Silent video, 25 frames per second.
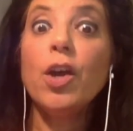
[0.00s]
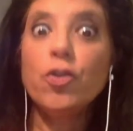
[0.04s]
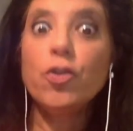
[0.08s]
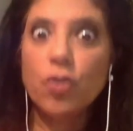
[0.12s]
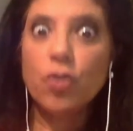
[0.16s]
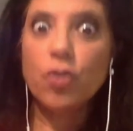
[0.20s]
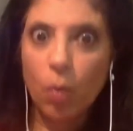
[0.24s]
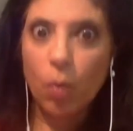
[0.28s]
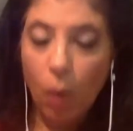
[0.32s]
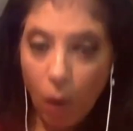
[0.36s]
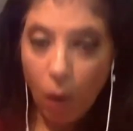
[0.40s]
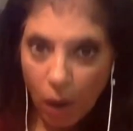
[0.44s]

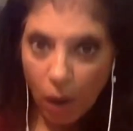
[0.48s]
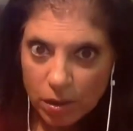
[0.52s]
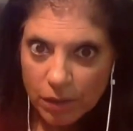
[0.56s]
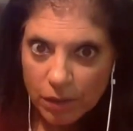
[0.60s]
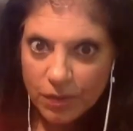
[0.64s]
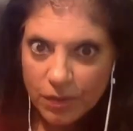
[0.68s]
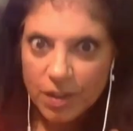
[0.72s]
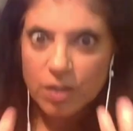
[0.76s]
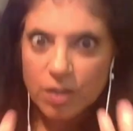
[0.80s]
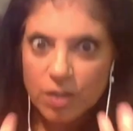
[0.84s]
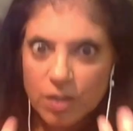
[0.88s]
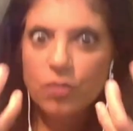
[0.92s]
So, all
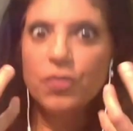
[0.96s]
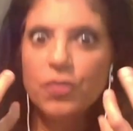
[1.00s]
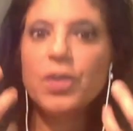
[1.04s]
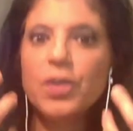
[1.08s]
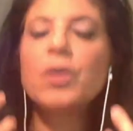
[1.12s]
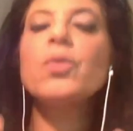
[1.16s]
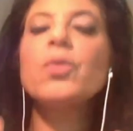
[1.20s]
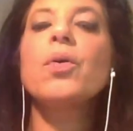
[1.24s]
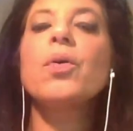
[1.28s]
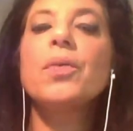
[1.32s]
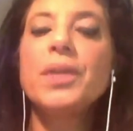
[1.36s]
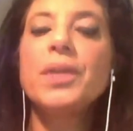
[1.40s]
of these
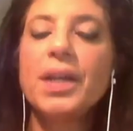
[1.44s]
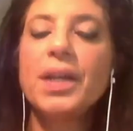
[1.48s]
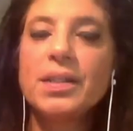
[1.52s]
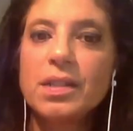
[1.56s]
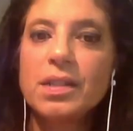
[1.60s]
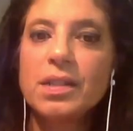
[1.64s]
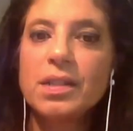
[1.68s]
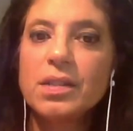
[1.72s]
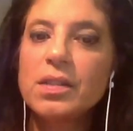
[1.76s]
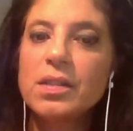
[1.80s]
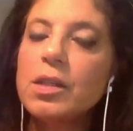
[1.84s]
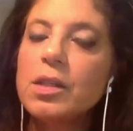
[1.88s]
fear
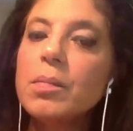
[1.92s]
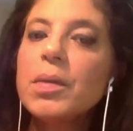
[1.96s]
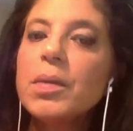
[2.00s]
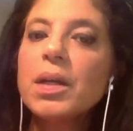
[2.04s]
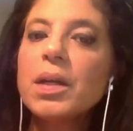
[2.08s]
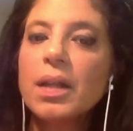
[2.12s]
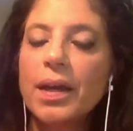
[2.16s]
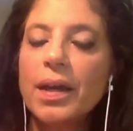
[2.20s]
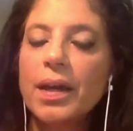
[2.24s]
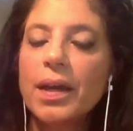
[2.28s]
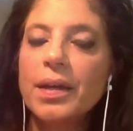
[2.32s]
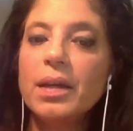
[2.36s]
oriented
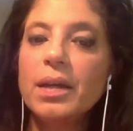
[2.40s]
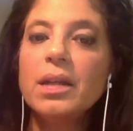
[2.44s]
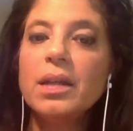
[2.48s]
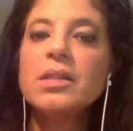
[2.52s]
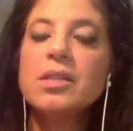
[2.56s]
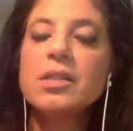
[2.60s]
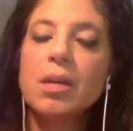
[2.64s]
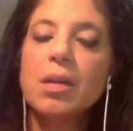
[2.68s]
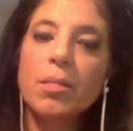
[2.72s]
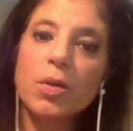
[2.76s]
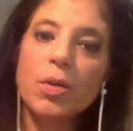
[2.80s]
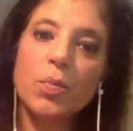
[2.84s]
stimuli
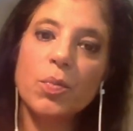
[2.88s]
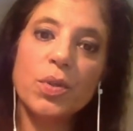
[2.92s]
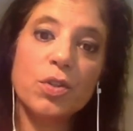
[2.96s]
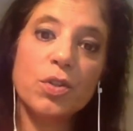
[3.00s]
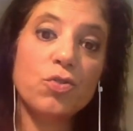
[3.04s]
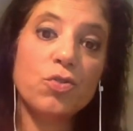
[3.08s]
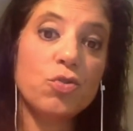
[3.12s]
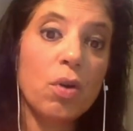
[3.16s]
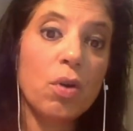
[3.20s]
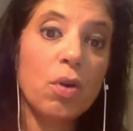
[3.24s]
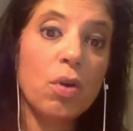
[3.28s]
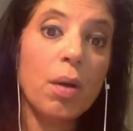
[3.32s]
hitting someone with
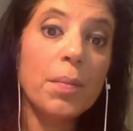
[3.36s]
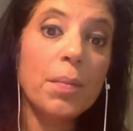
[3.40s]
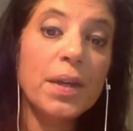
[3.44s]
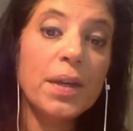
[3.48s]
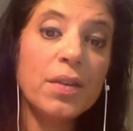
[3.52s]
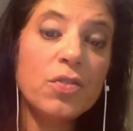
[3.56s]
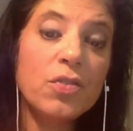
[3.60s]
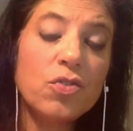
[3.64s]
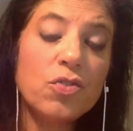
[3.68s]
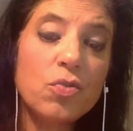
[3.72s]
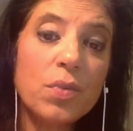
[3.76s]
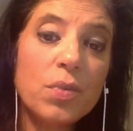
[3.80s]
a trauma
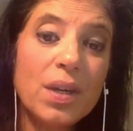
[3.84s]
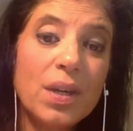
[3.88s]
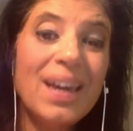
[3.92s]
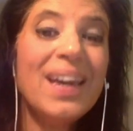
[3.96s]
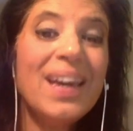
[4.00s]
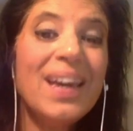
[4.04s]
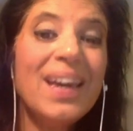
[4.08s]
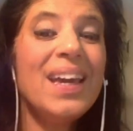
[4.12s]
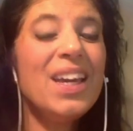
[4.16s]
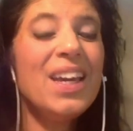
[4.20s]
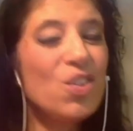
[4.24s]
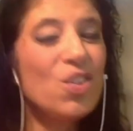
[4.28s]
history
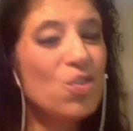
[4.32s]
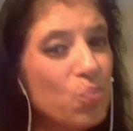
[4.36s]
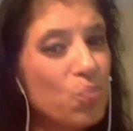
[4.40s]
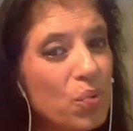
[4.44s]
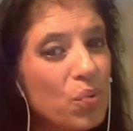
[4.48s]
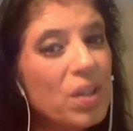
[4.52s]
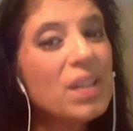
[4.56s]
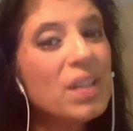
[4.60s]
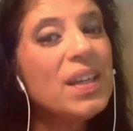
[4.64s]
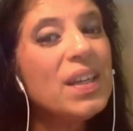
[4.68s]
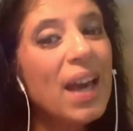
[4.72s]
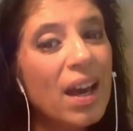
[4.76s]
is
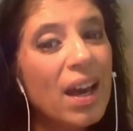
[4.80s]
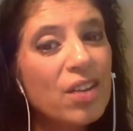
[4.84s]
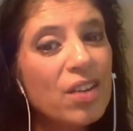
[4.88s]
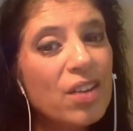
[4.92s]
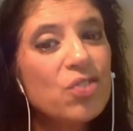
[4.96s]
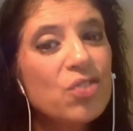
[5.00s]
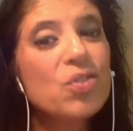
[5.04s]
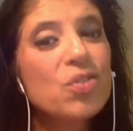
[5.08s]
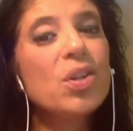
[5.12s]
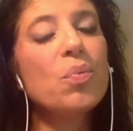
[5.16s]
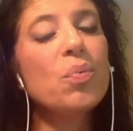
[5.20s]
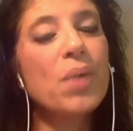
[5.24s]
really
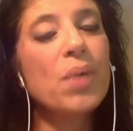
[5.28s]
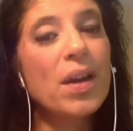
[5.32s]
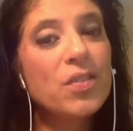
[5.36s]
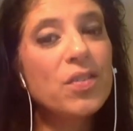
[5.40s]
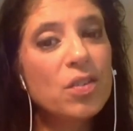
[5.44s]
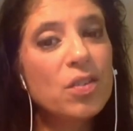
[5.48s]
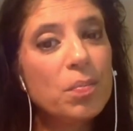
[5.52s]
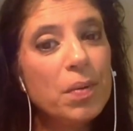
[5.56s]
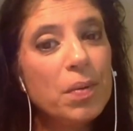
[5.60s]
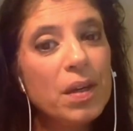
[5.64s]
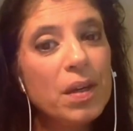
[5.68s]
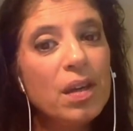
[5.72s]
actually a
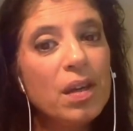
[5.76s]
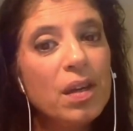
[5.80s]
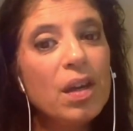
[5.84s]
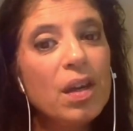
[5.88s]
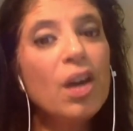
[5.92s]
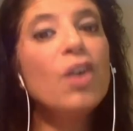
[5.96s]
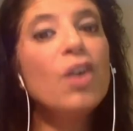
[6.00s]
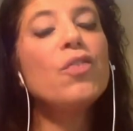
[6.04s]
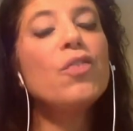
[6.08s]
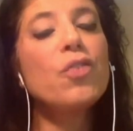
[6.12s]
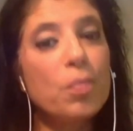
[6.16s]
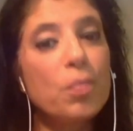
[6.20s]
recipe
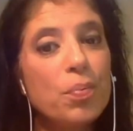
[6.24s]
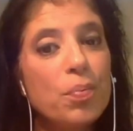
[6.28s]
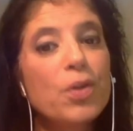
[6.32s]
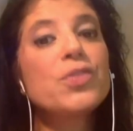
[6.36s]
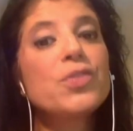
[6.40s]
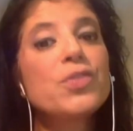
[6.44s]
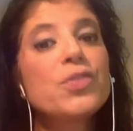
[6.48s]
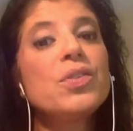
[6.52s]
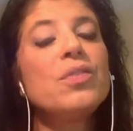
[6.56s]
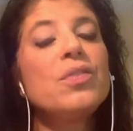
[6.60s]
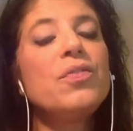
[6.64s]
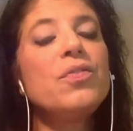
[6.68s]
for a
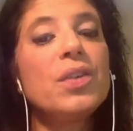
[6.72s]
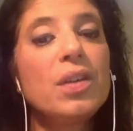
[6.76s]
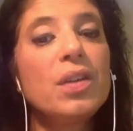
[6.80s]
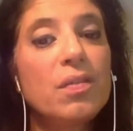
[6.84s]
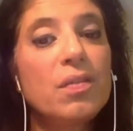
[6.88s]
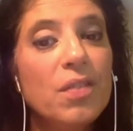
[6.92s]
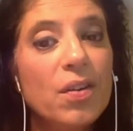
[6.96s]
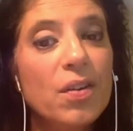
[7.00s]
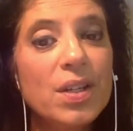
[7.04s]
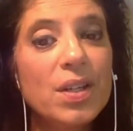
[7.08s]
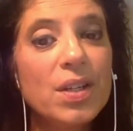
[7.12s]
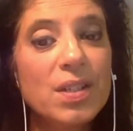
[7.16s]
person
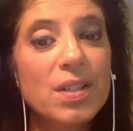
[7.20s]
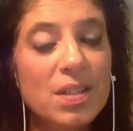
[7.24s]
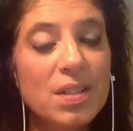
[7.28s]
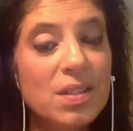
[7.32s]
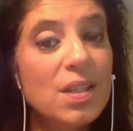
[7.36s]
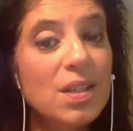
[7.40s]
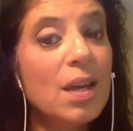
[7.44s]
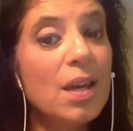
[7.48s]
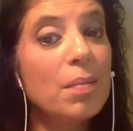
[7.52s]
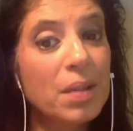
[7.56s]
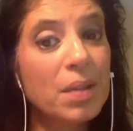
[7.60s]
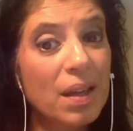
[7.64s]
feeling very
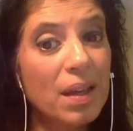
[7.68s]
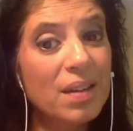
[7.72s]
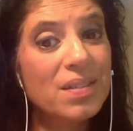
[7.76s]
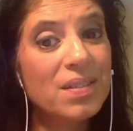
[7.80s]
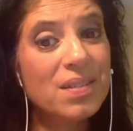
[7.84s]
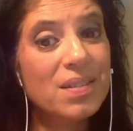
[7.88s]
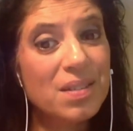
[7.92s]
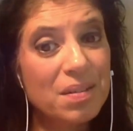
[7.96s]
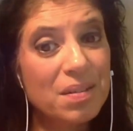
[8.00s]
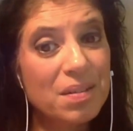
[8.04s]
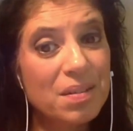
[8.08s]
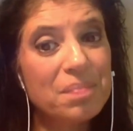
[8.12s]

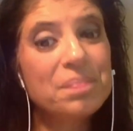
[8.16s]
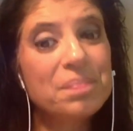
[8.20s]
destabilized.